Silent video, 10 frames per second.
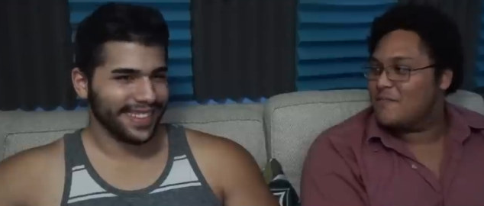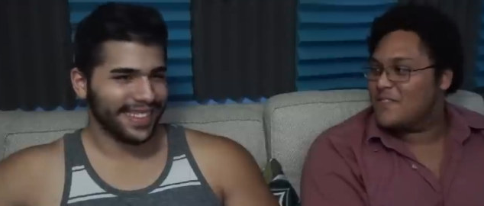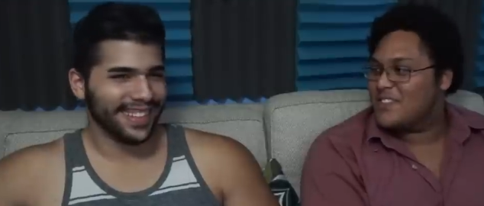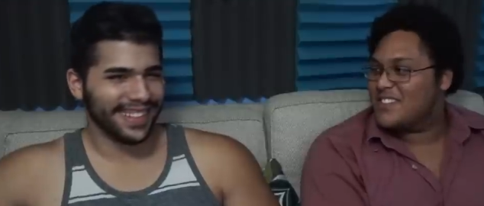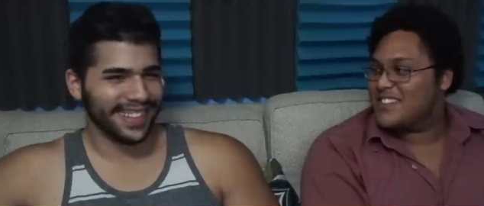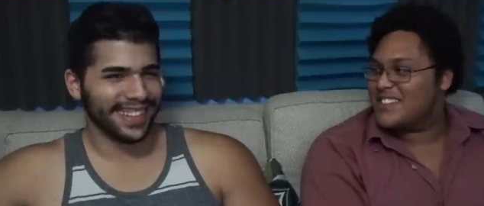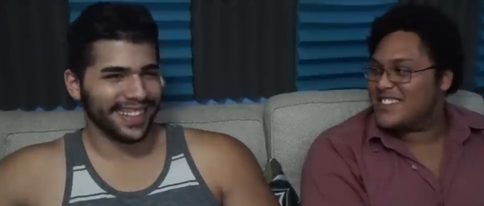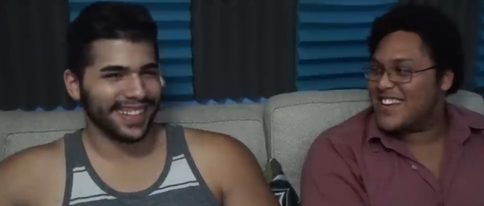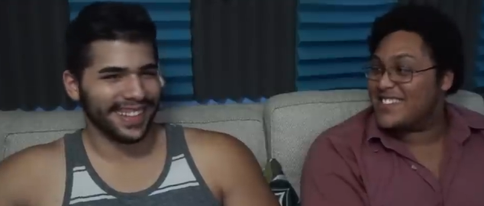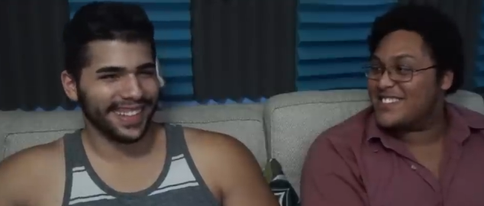Speaker 1: That's
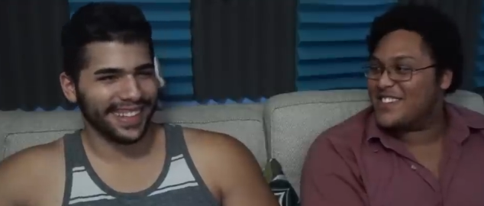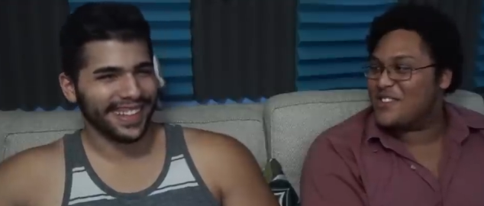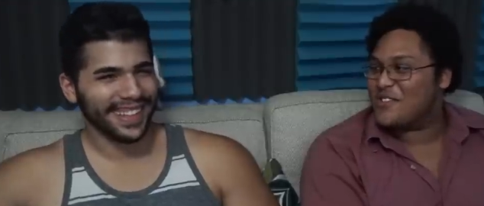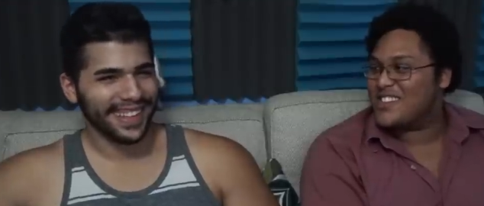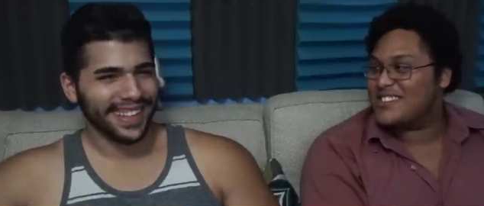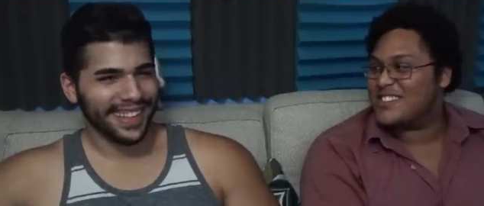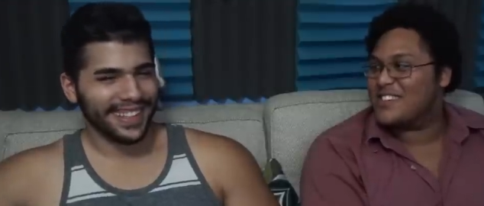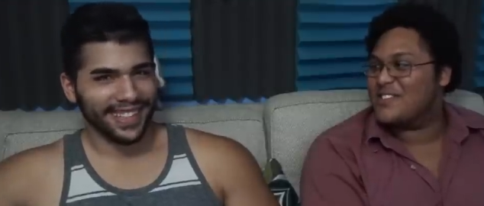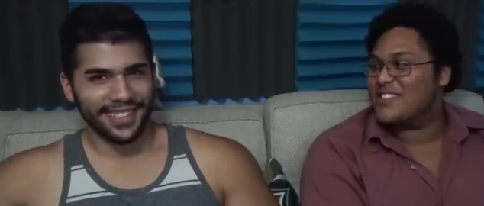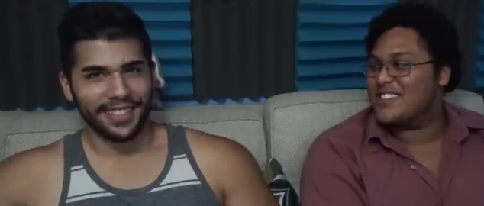a good one. That's a
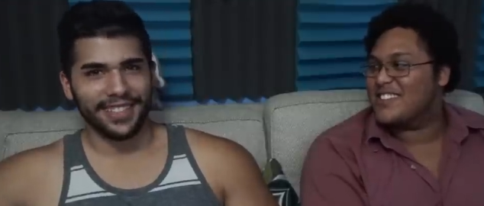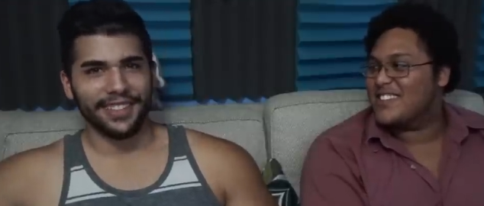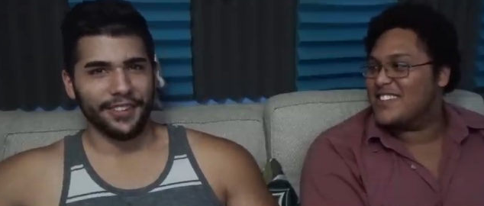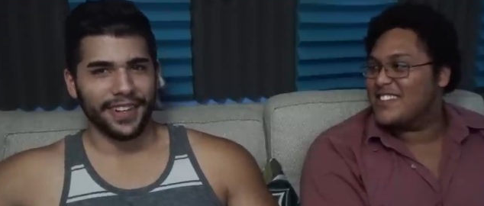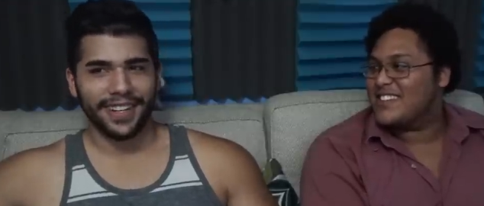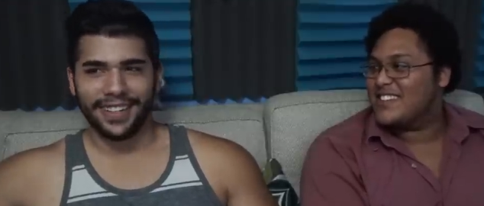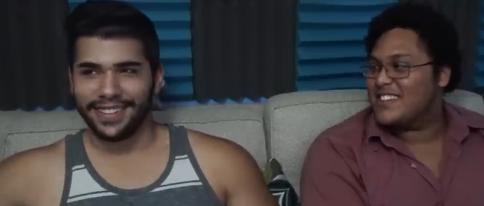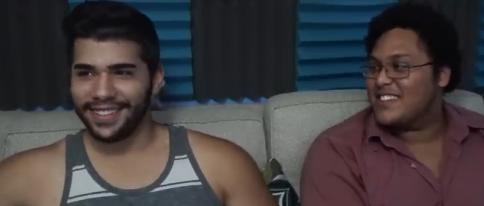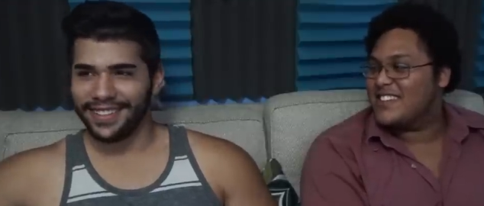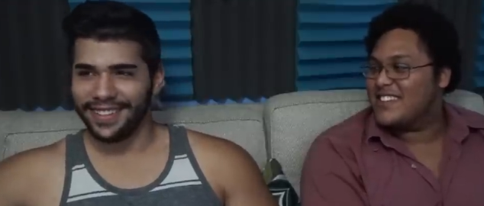good one. Dude,
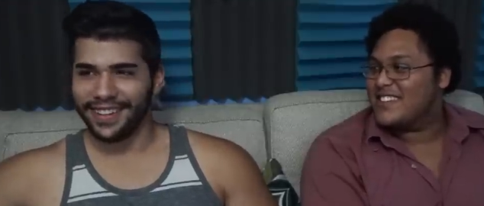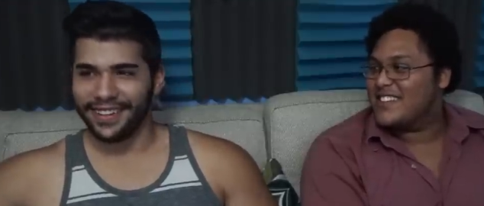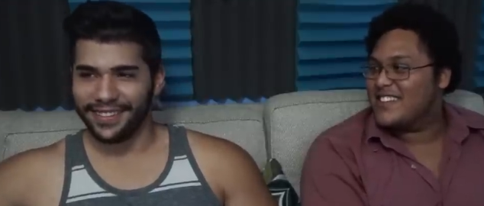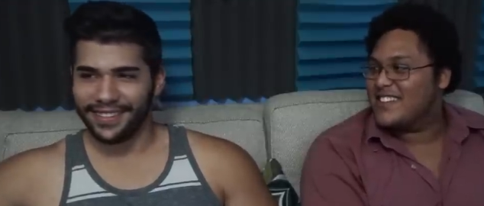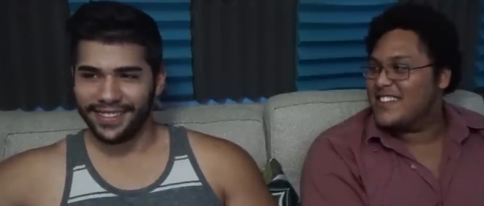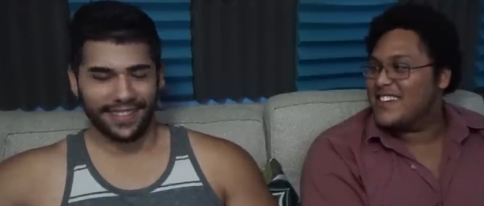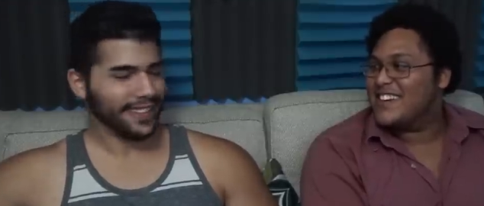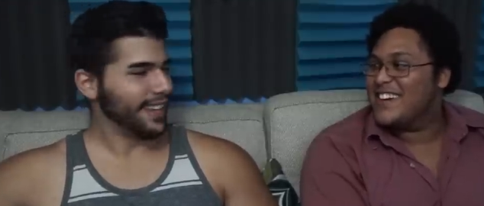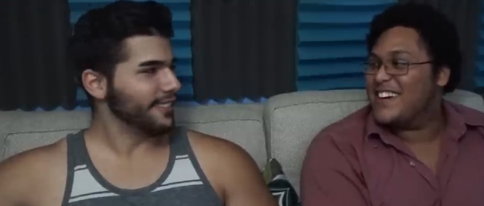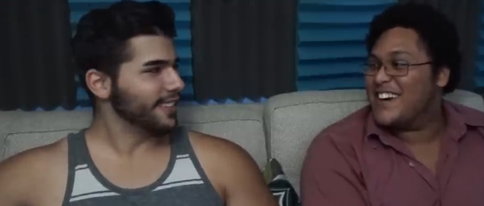what? Yo,
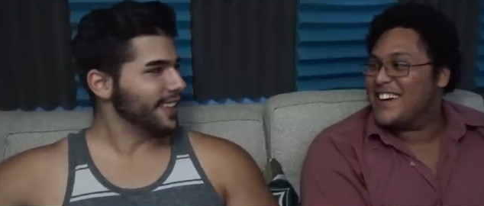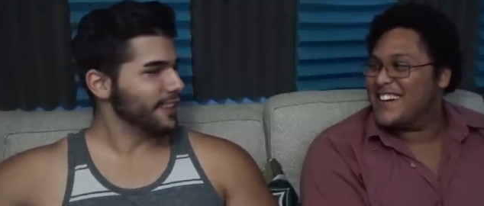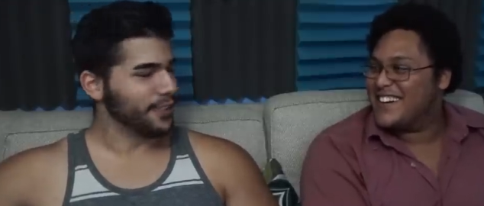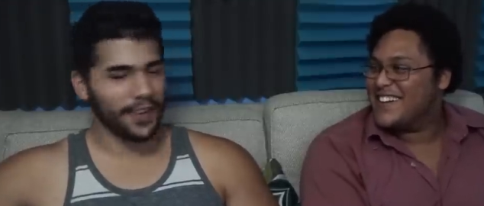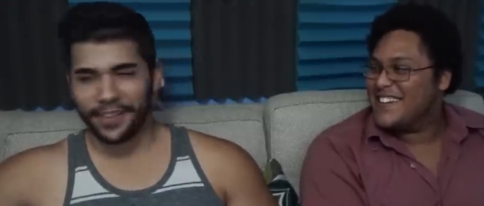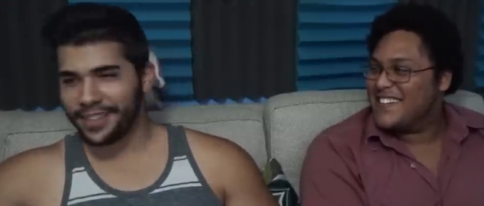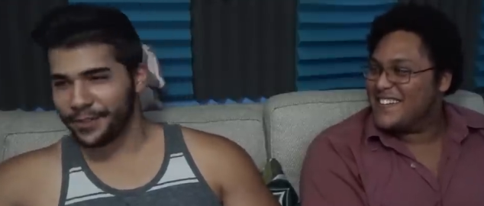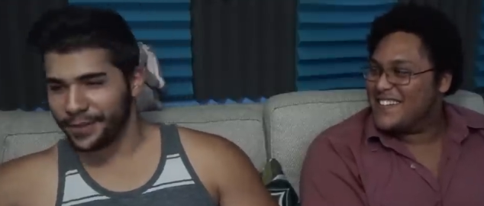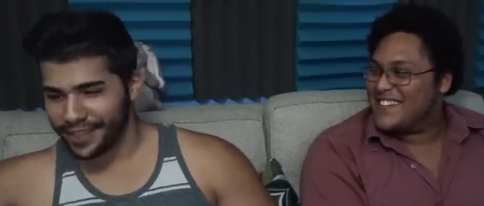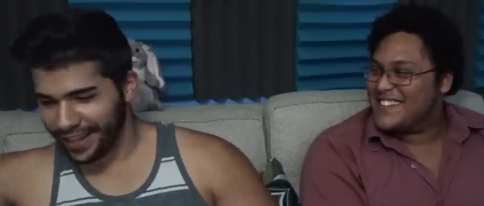I'd rather have permanent
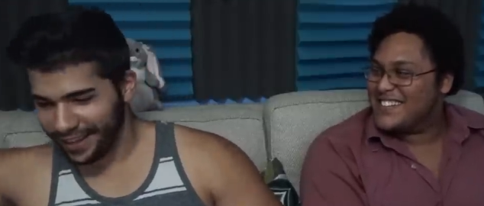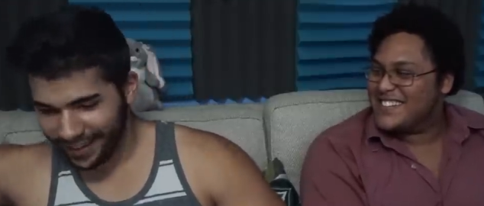Super Saiyan